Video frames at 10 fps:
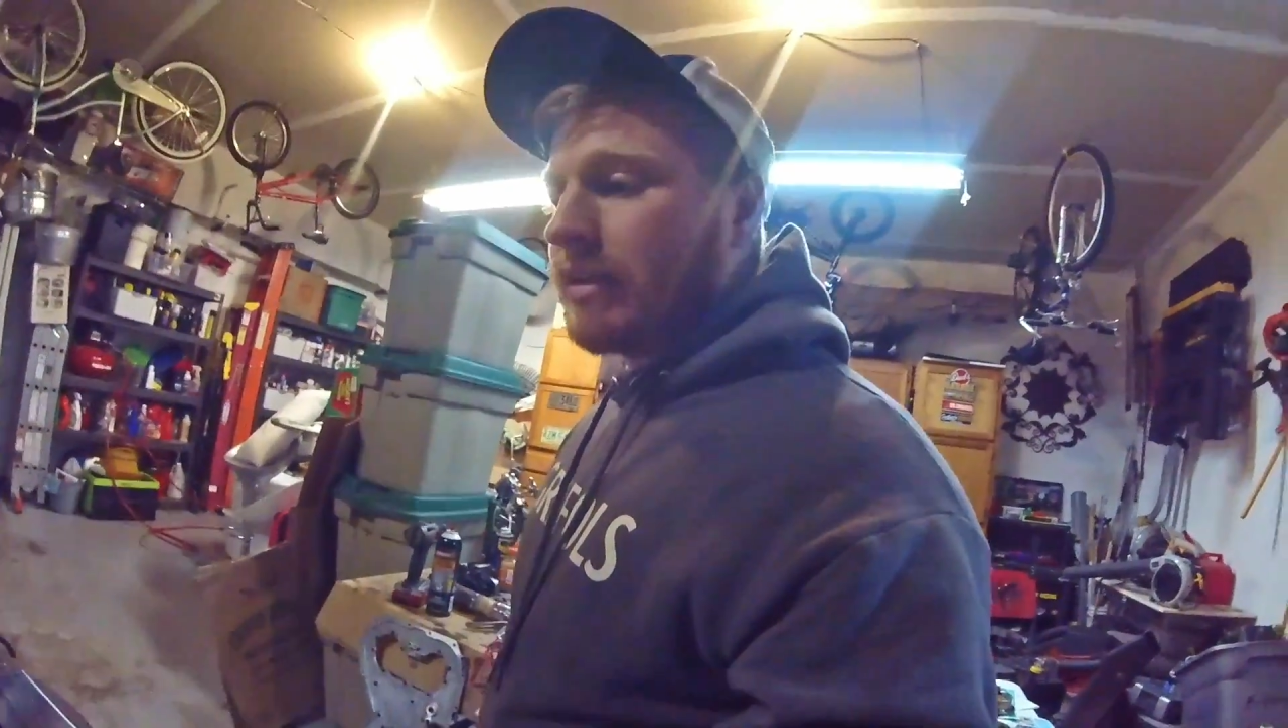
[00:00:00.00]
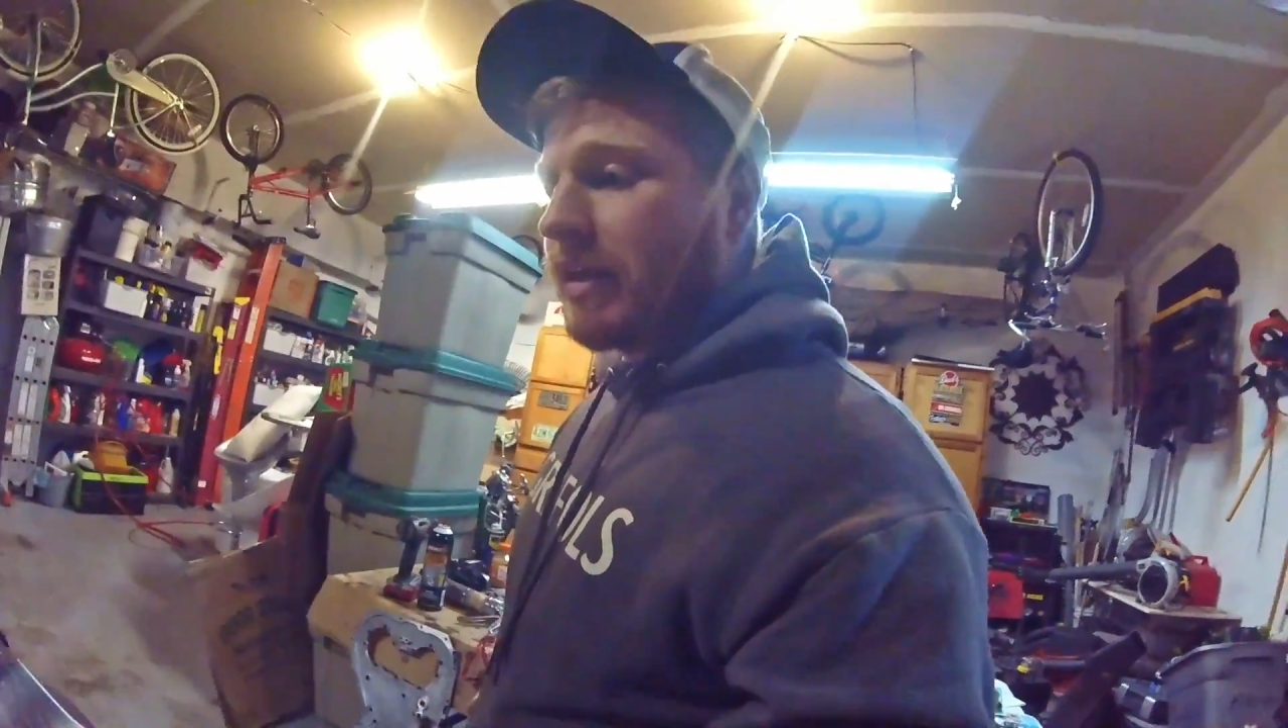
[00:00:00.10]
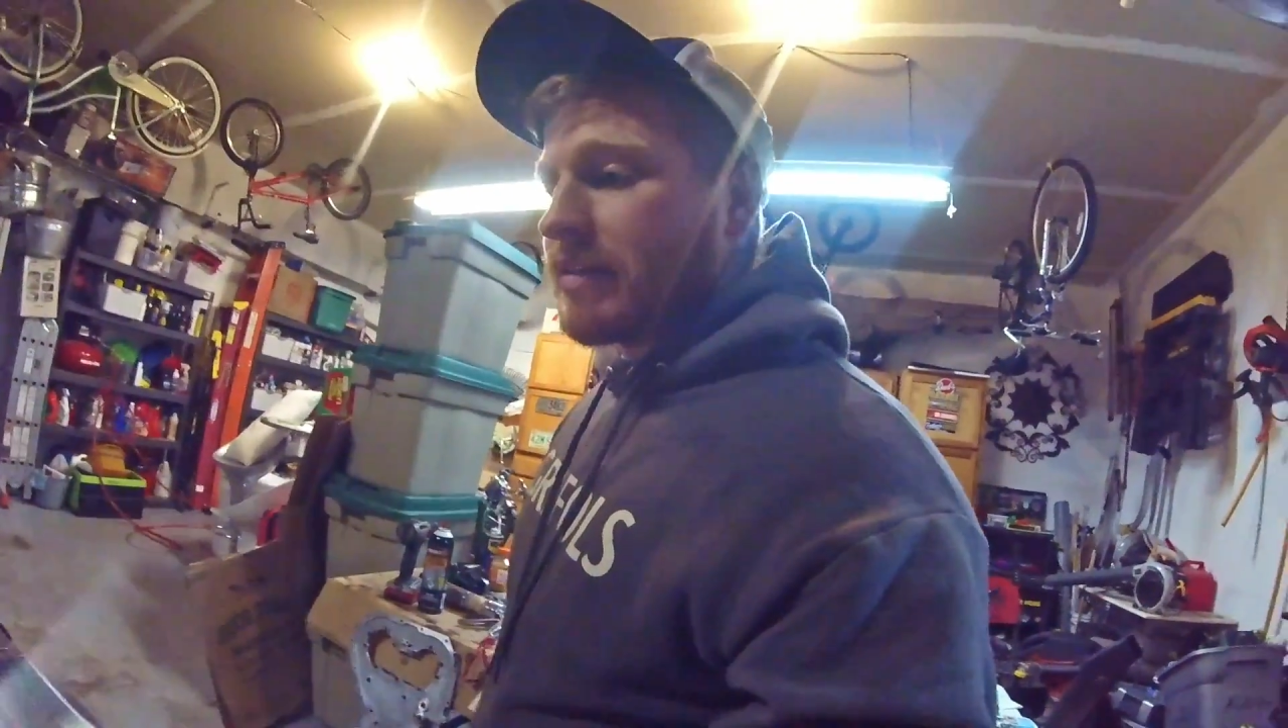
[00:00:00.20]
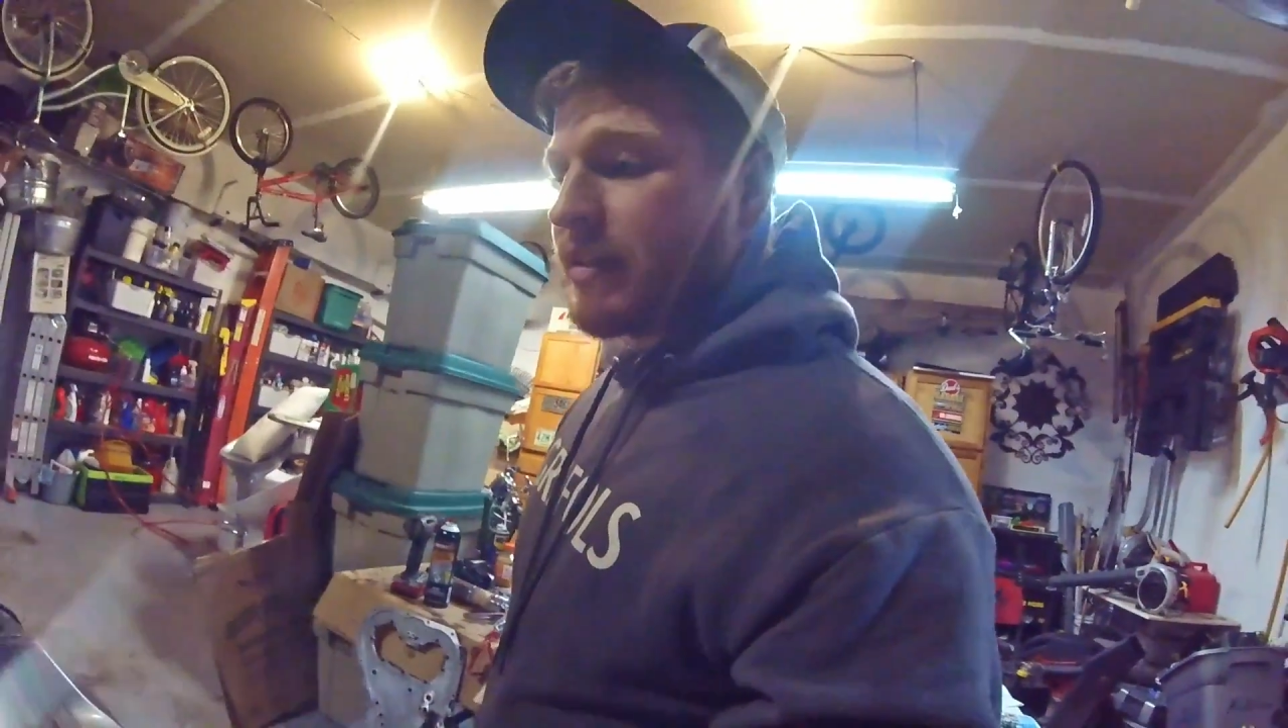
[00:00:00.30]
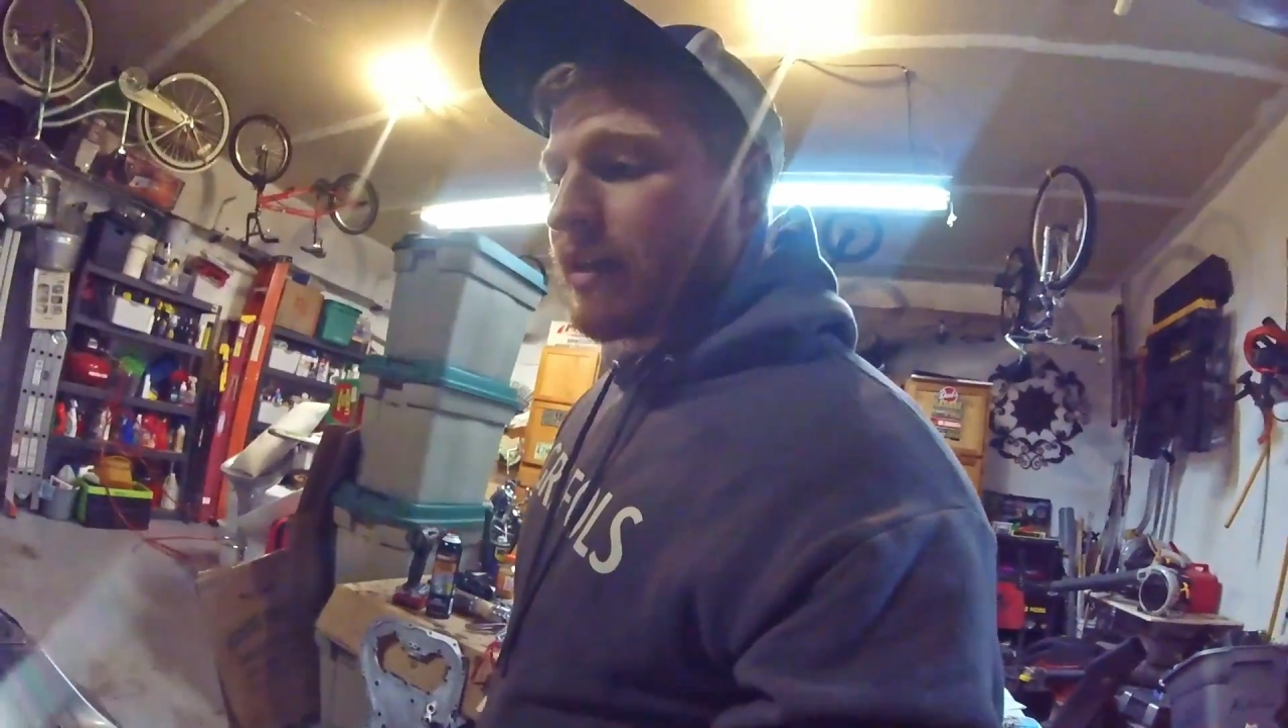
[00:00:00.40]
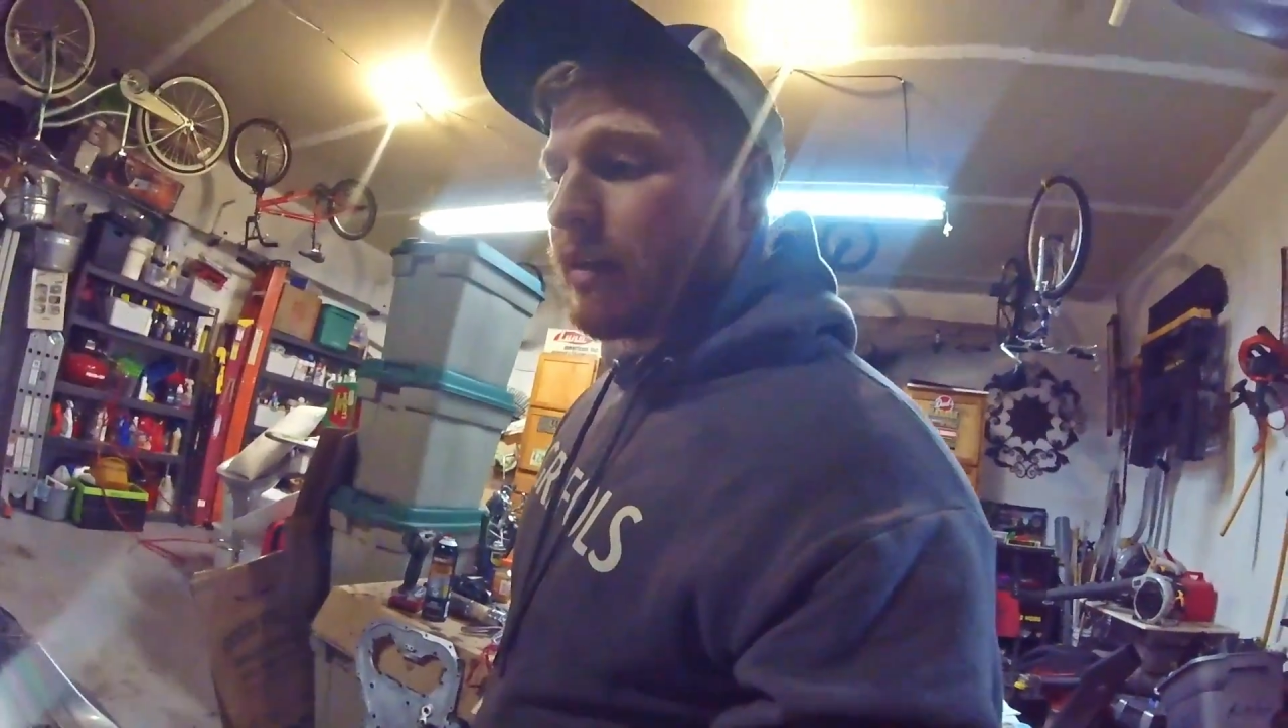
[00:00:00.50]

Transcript: get set